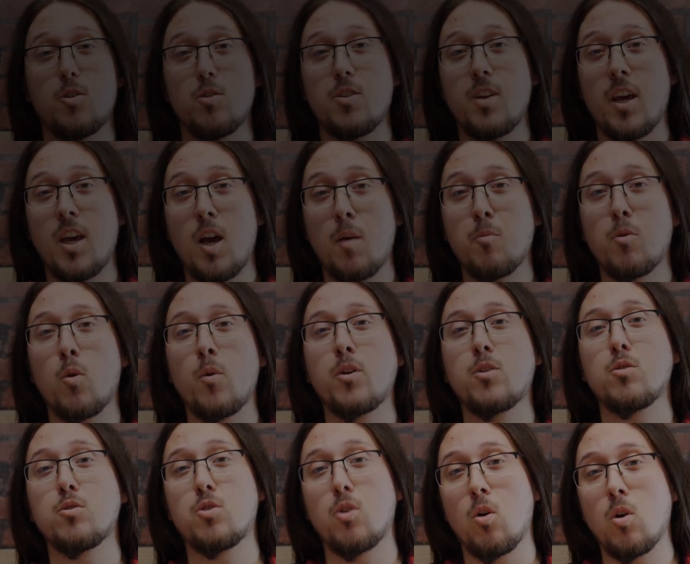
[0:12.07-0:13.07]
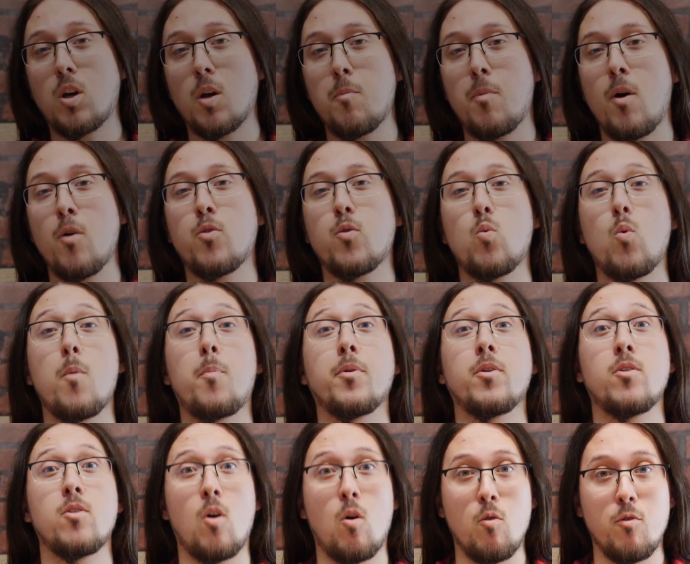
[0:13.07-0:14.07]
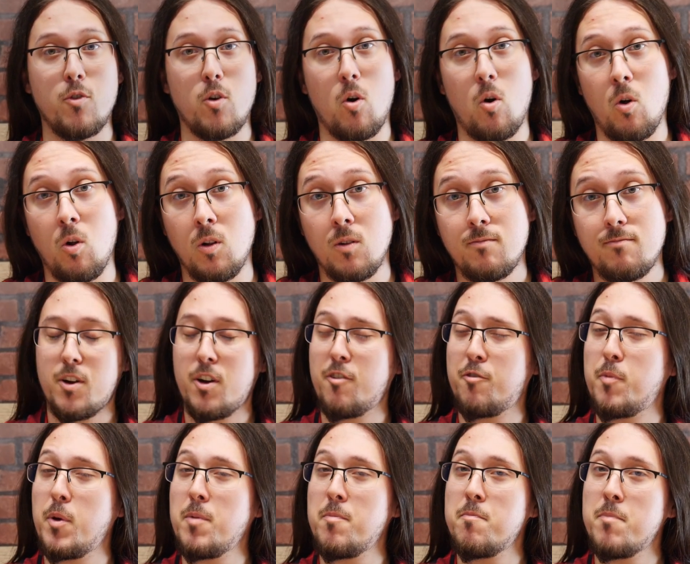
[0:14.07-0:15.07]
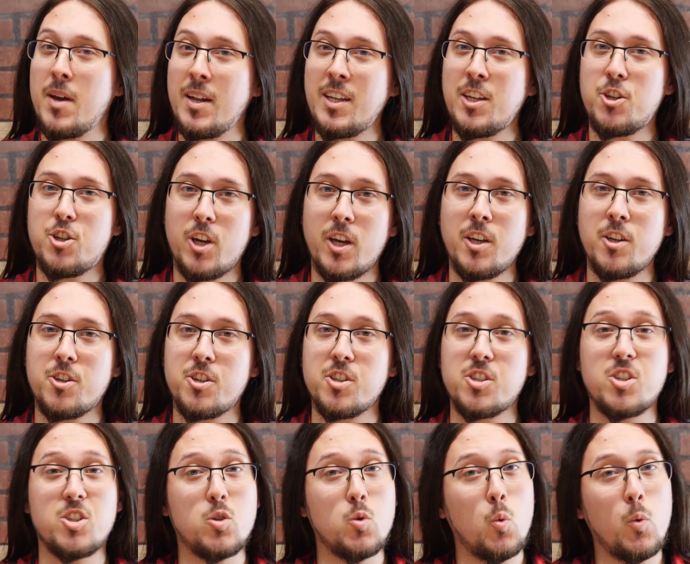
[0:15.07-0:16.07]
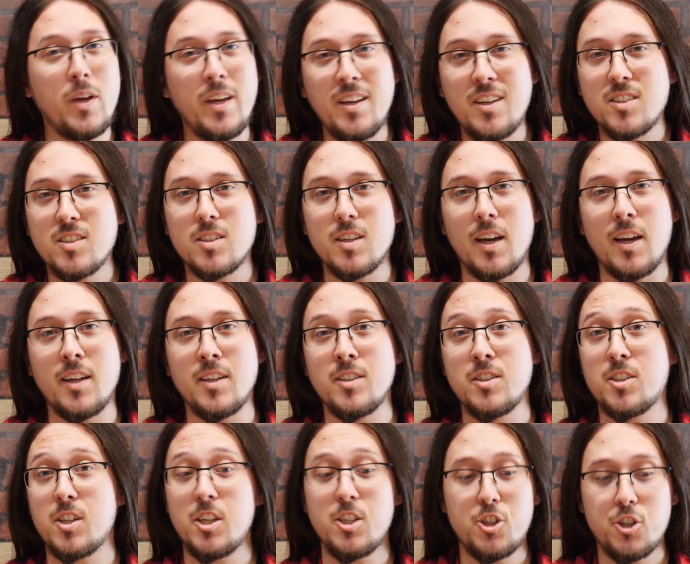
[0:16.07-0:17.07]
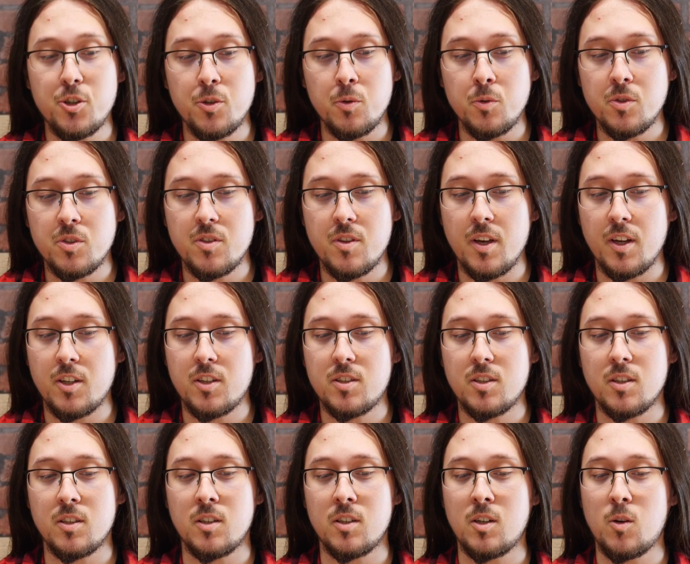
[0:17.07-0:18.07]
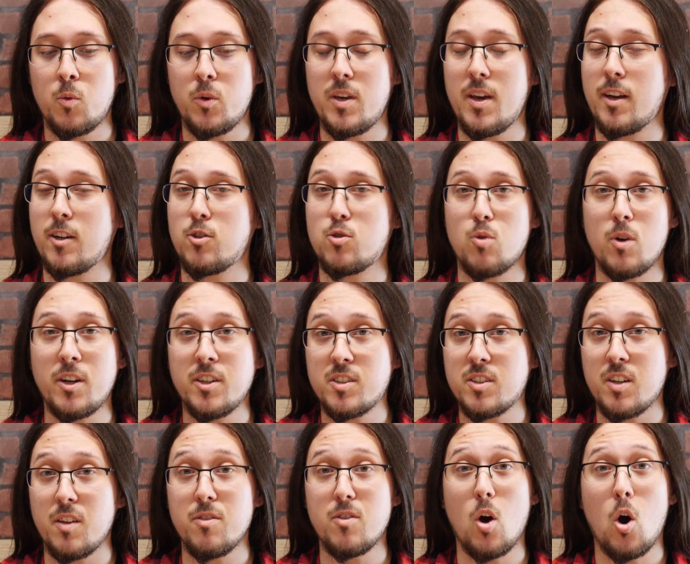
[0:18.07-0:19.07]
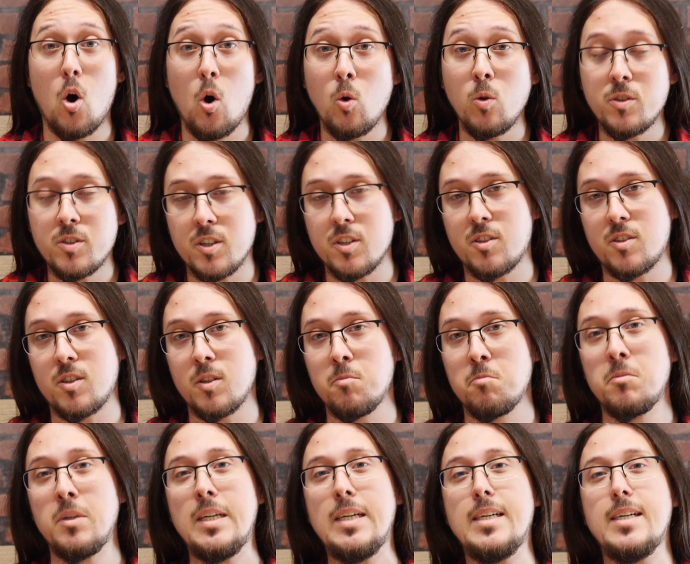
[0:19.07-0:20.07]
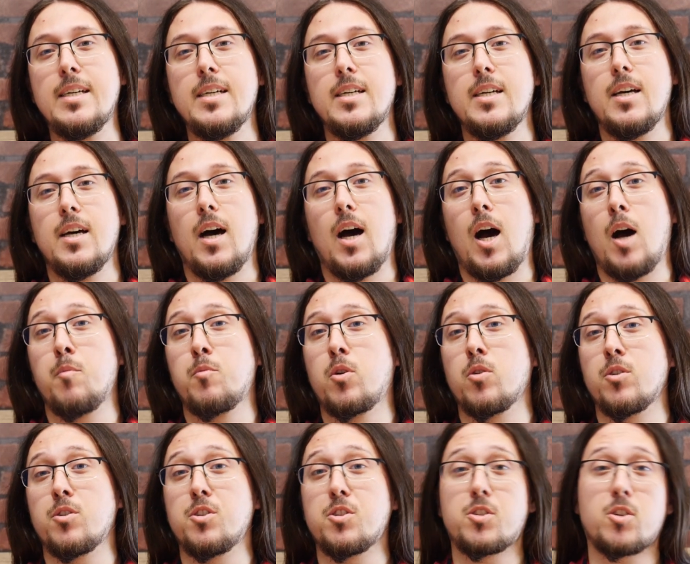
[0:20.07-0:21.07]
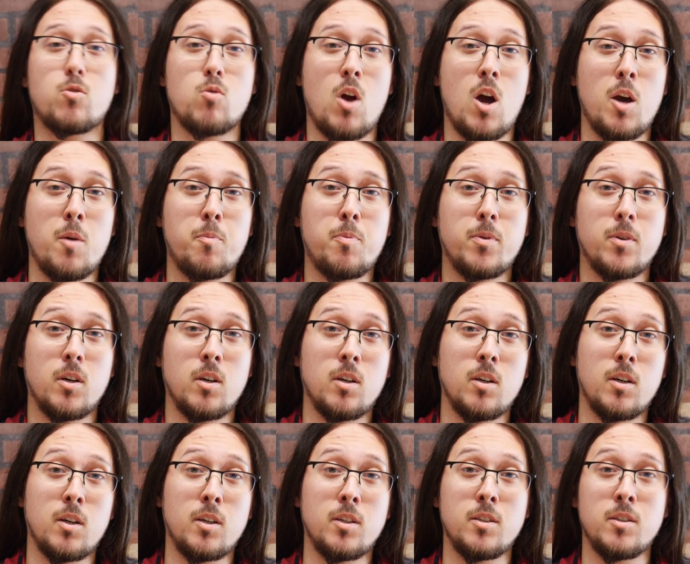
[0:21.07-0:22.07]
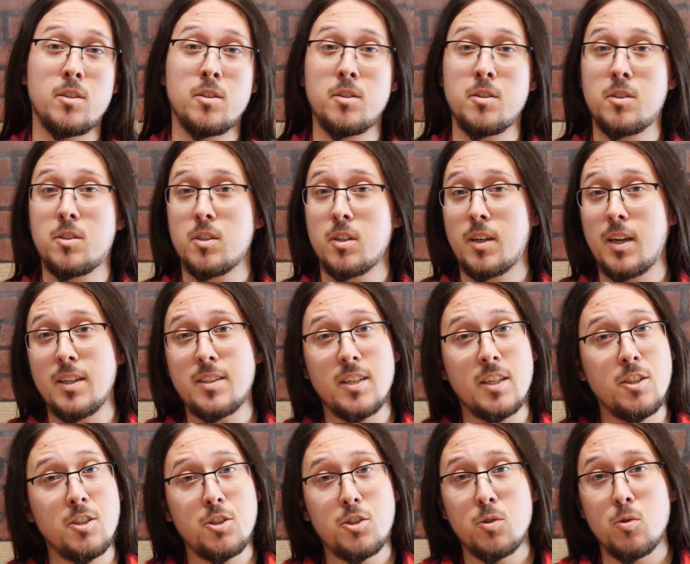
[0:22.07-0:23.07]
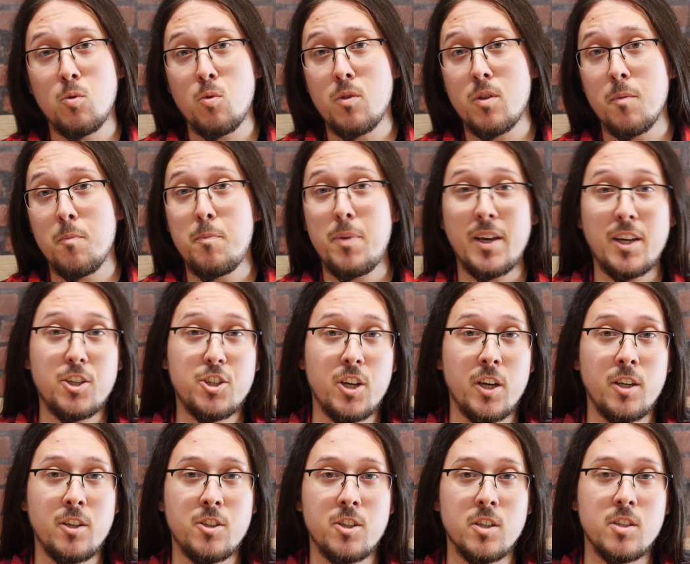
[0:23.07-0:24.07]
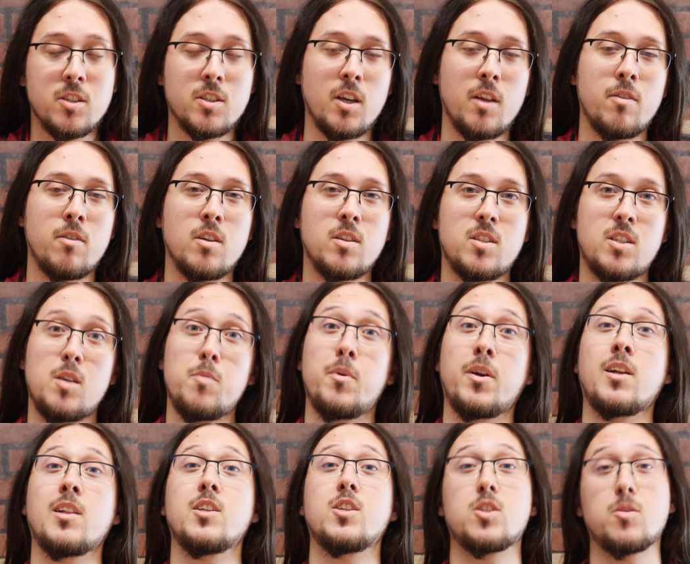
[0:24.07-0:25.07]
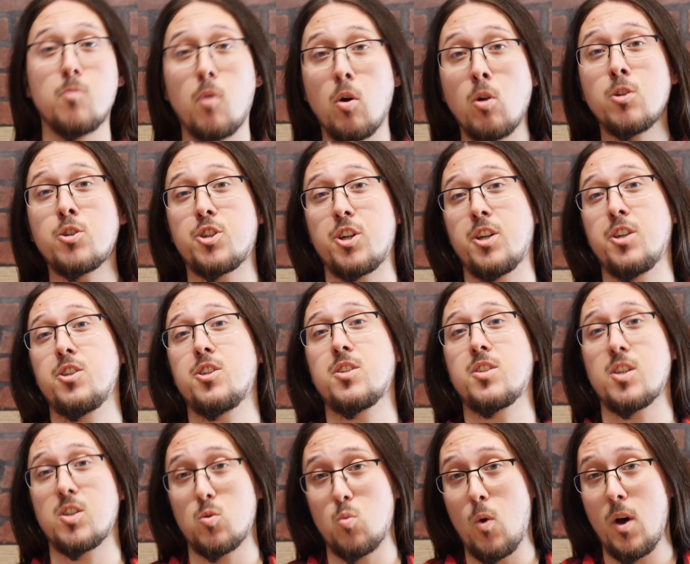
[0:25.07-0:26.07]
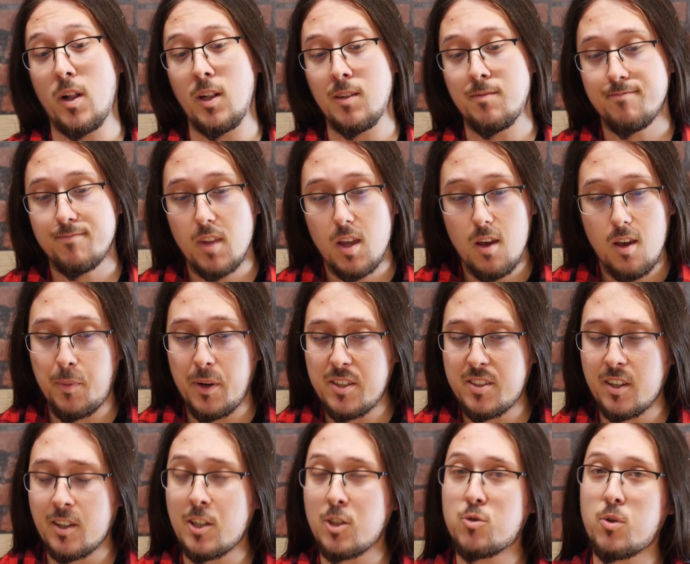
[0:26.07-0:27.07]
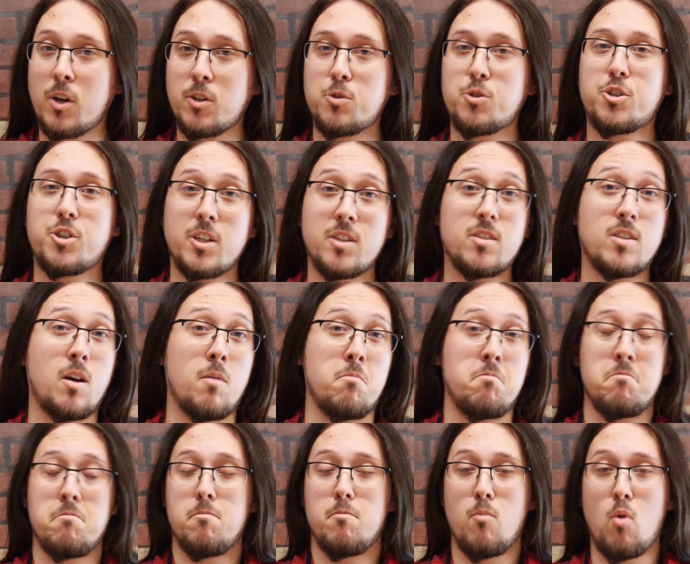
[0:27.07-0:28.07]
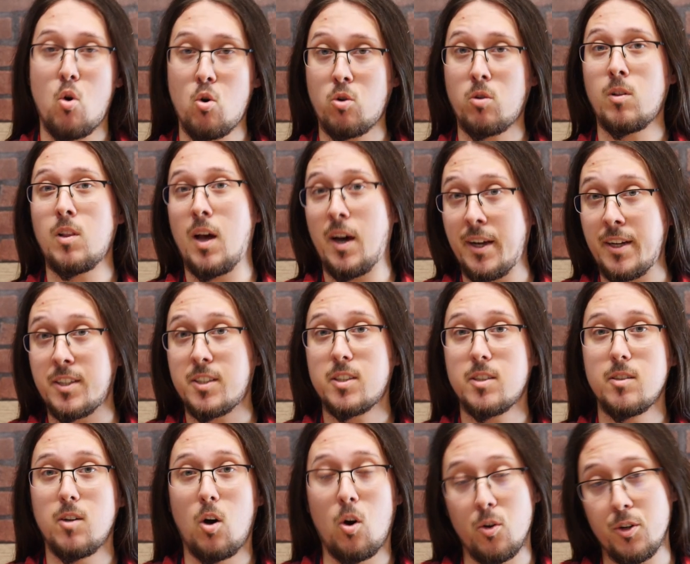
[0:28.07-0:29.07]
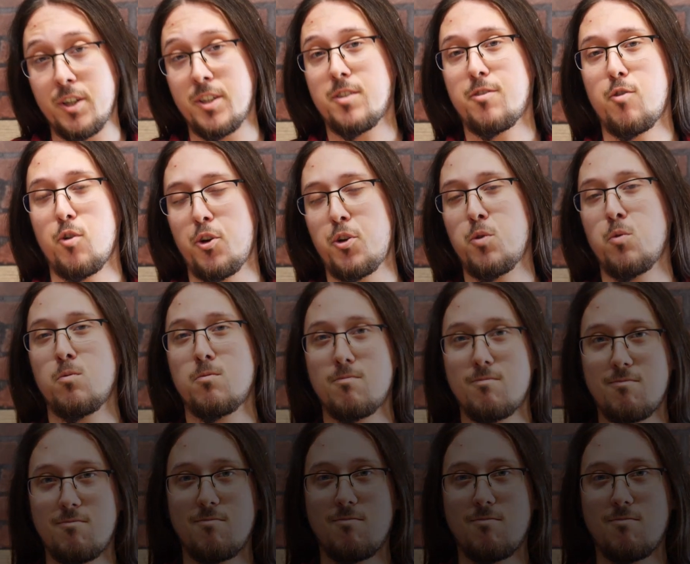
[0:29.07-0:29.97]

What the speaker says: Today I'm going to talk about the weapon overhaul. There have been many changes, tweaks and issues that we addressed in the whole system. I'm going to describe and get into the big changes and the seemingly small changes as well. I'll basically try to shed some more light on it for you.